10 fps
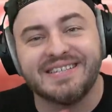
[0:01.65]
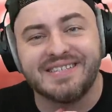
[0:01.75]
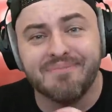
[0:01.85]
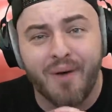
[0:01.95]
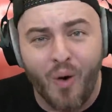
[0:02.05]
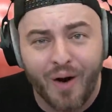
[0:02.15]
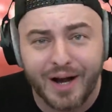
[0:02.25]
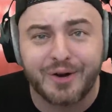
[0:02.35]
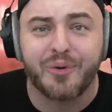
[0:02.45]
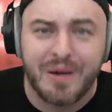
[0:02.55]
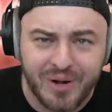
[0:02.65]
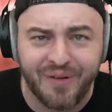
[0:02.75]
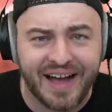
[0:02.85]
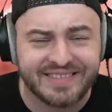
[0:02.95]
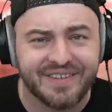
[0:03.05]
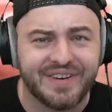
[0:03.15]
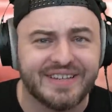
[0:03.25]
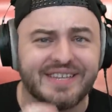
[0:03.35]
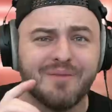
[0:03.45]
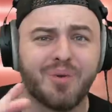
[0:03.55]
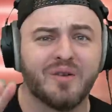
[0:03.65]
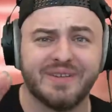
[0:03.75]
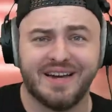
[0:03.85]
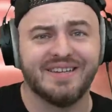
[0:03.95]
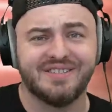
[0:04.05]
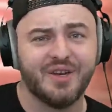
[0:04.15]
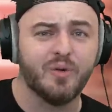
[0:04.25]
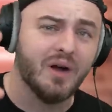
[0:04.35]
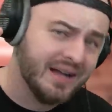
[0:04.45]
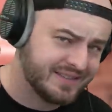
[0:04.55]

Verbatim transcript: to some more criminal activities in Perfect Heist two.